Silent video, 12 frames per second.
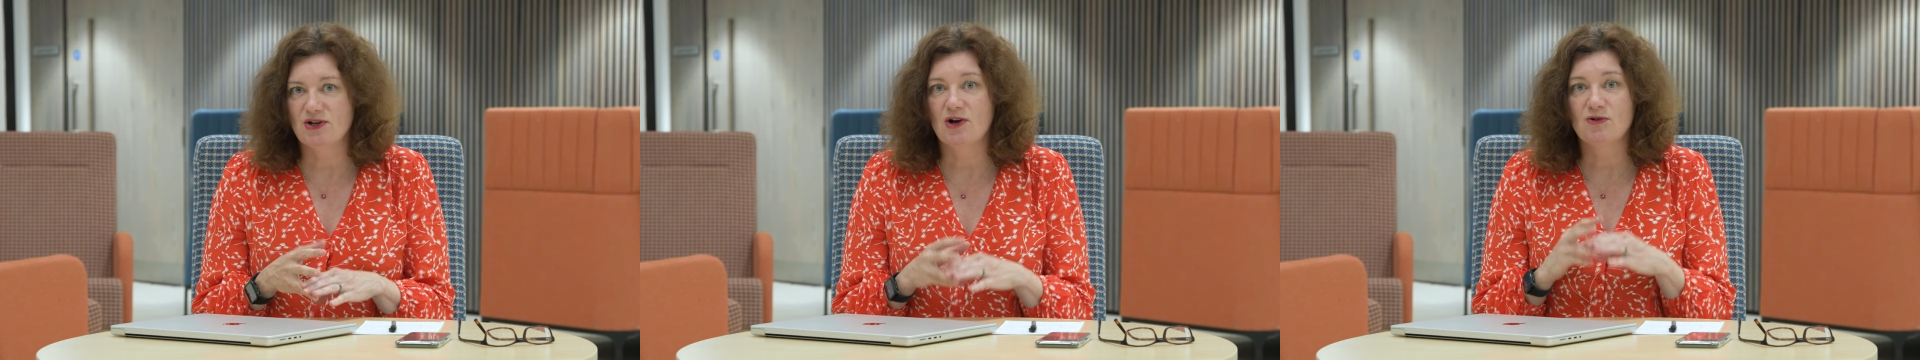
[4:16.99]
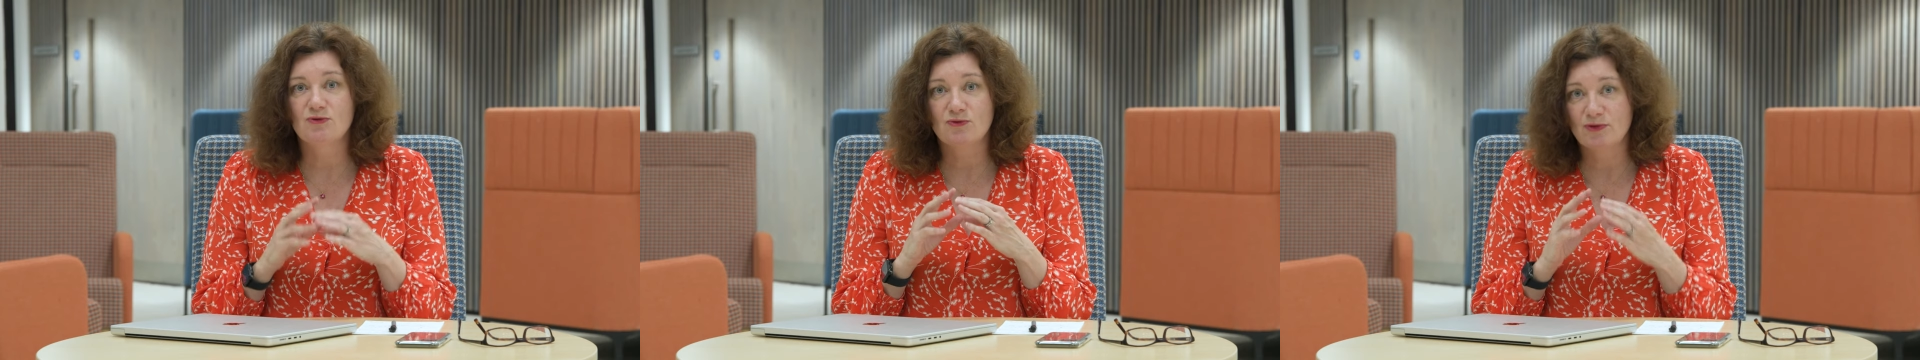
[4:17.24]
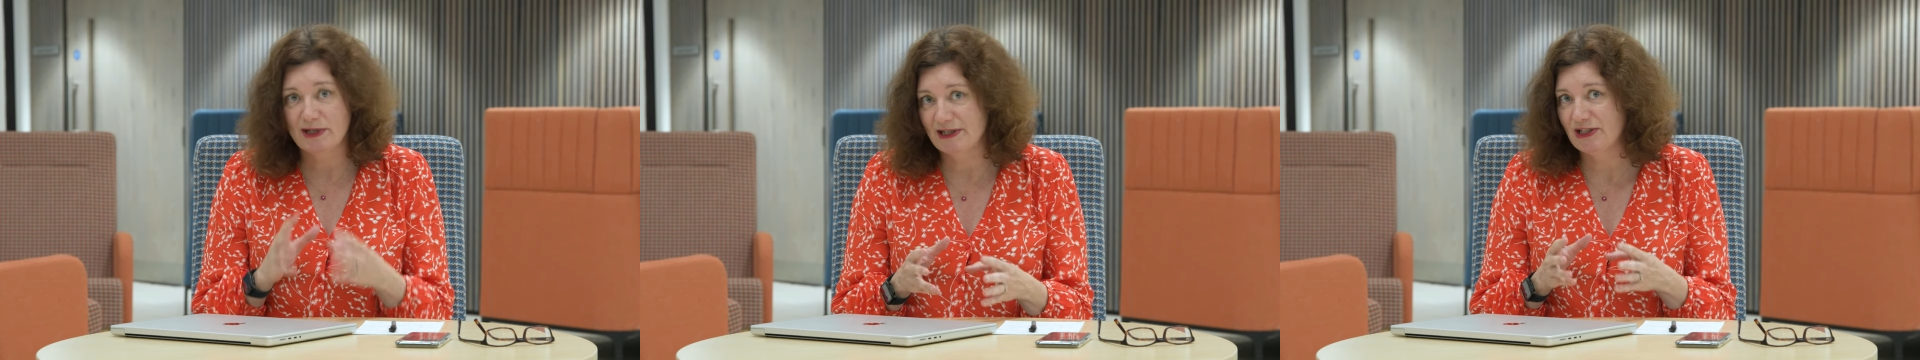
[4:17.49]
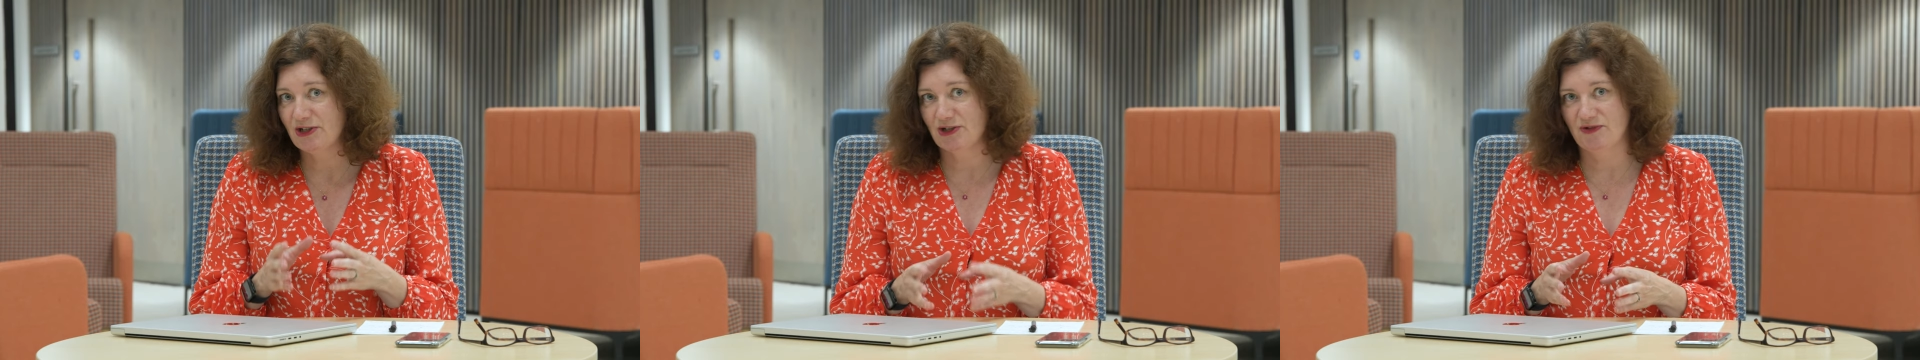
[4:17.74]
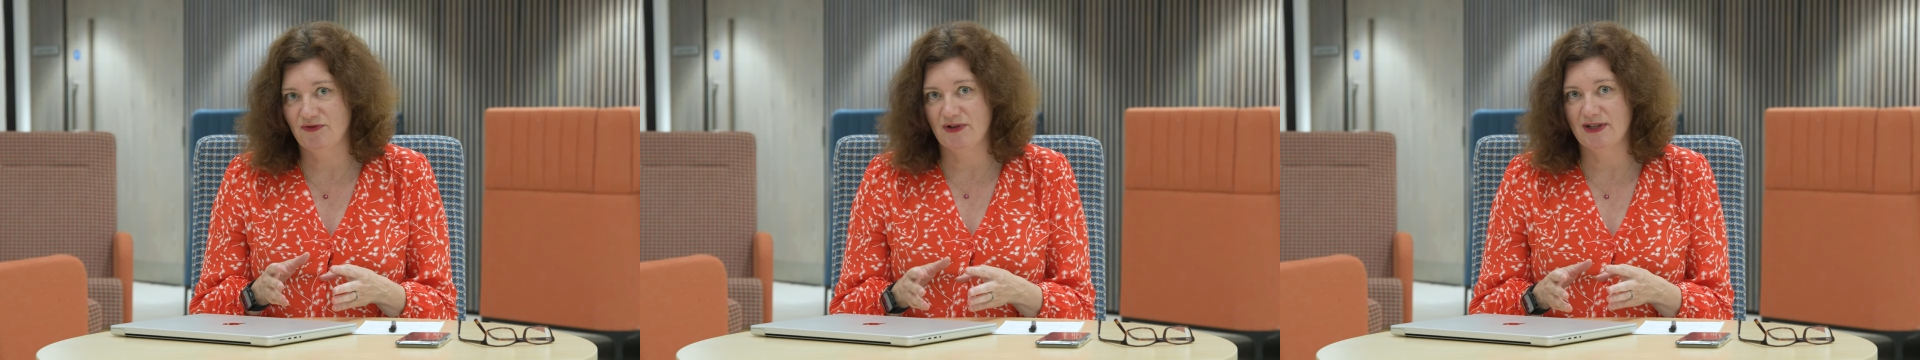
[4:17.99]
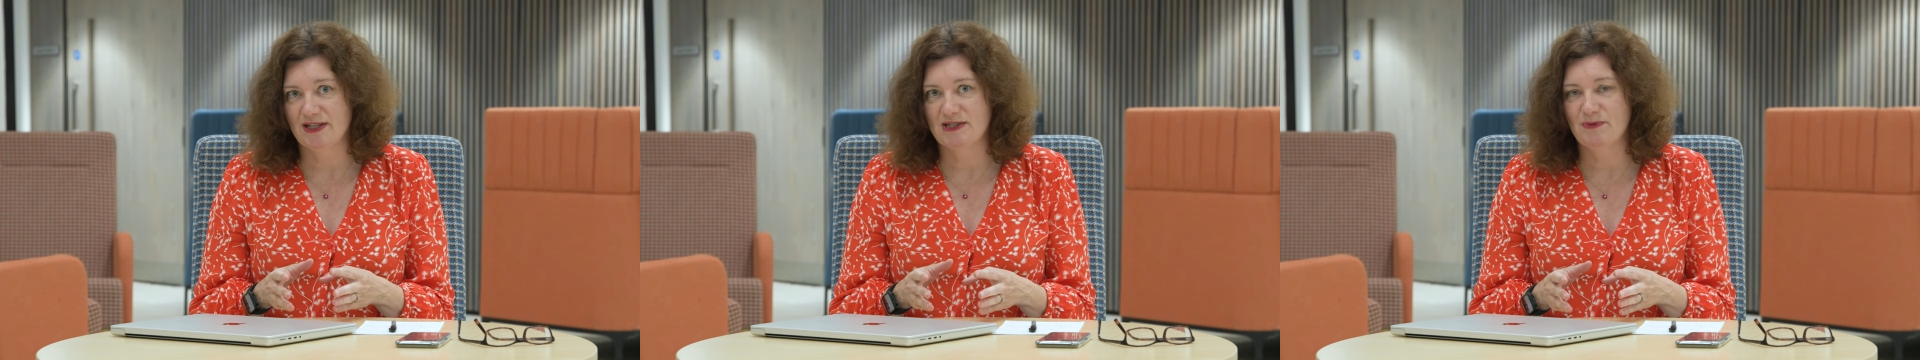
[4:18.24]
are really good for
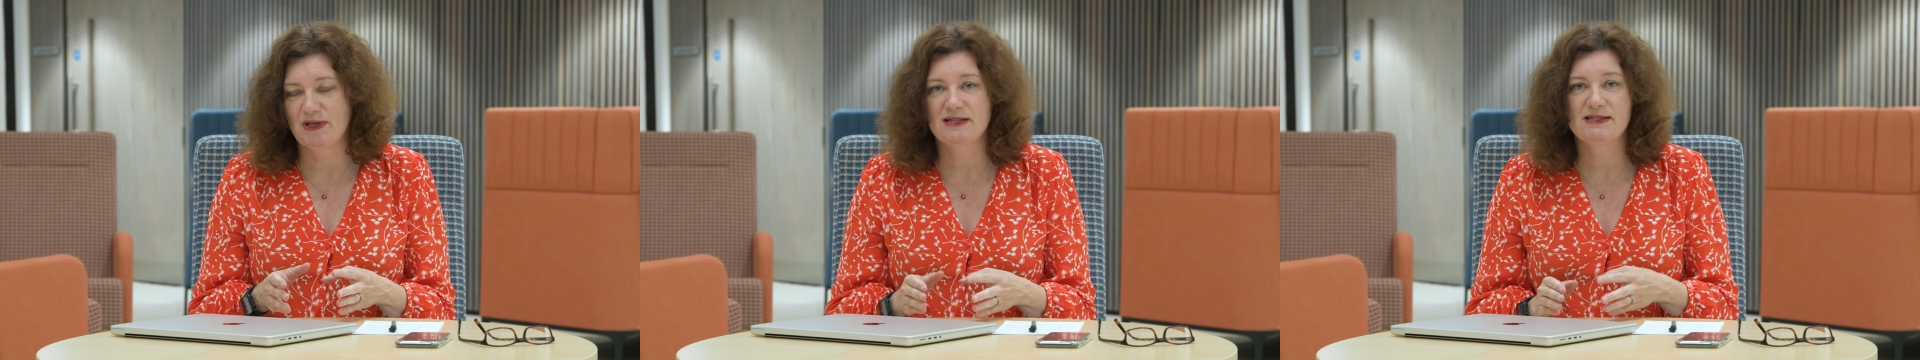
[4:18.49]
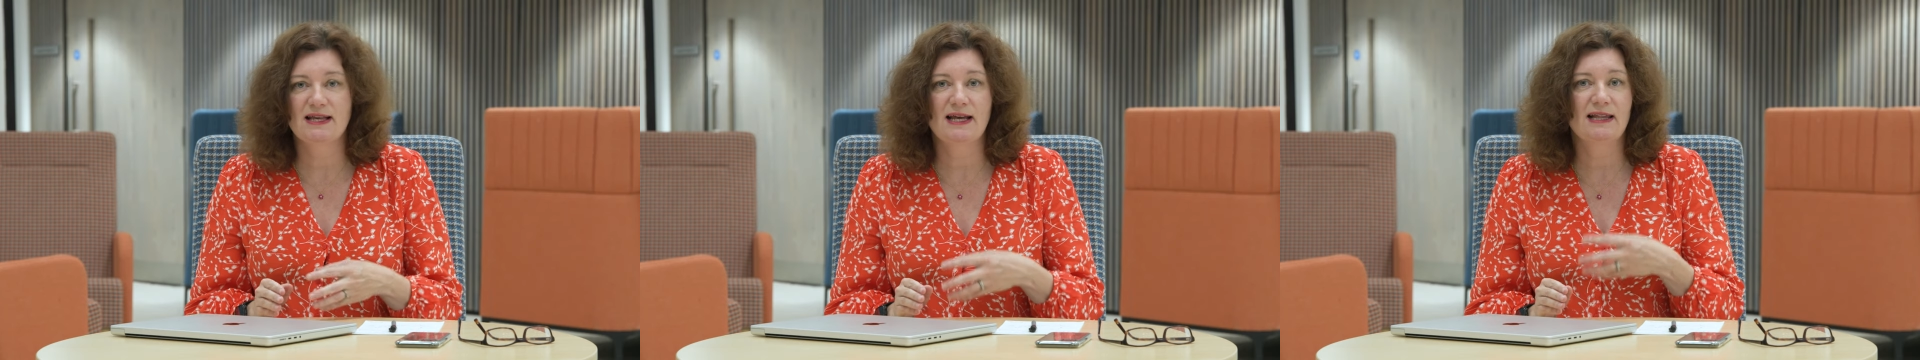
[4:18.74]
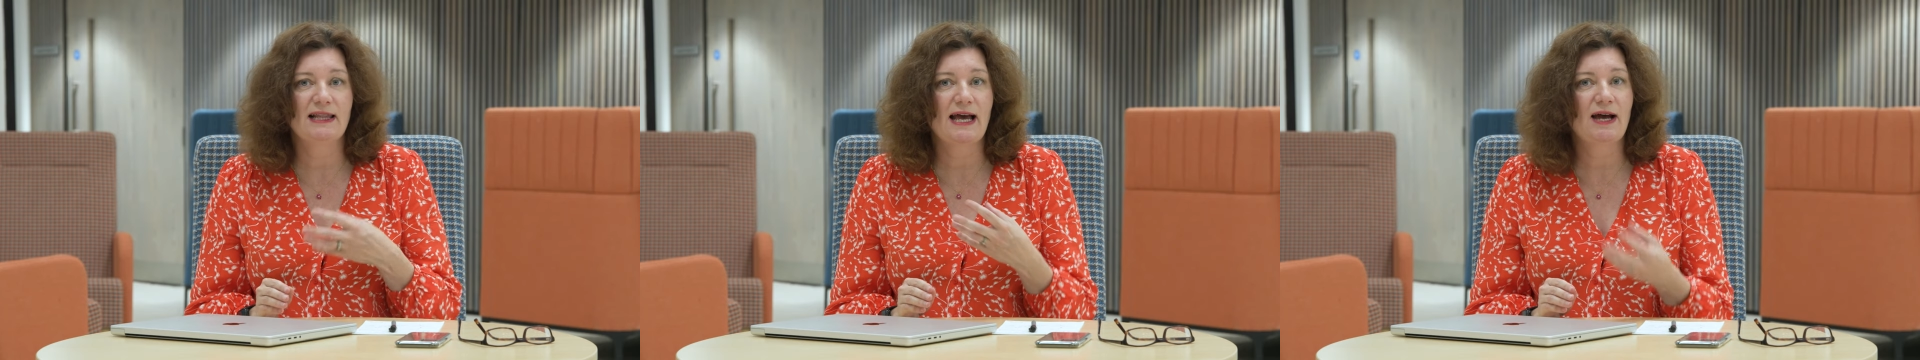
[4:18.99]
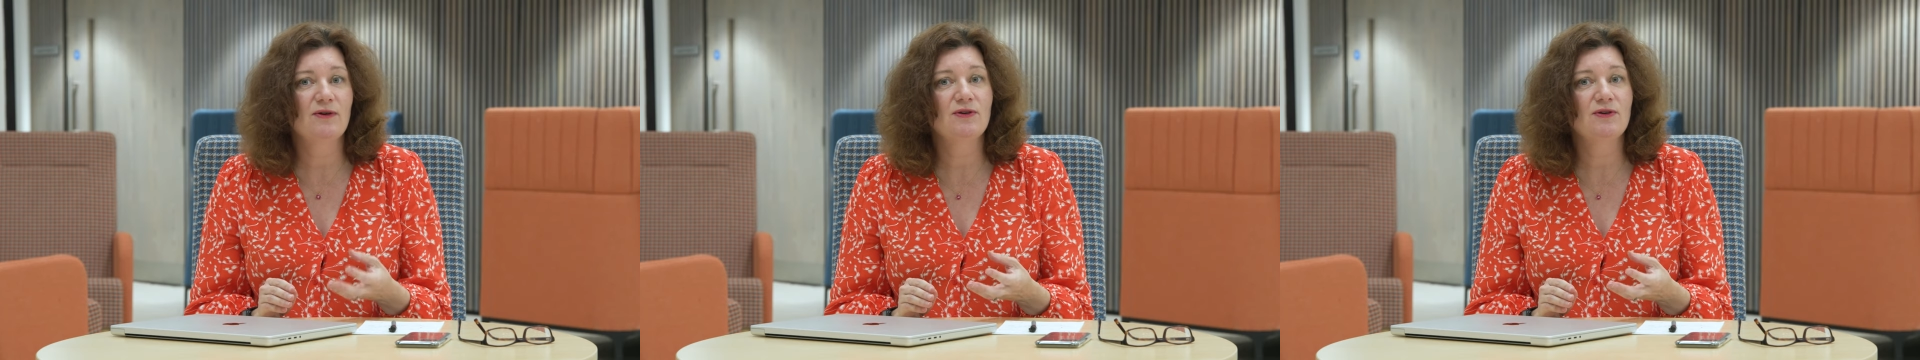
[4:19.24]
this because they allow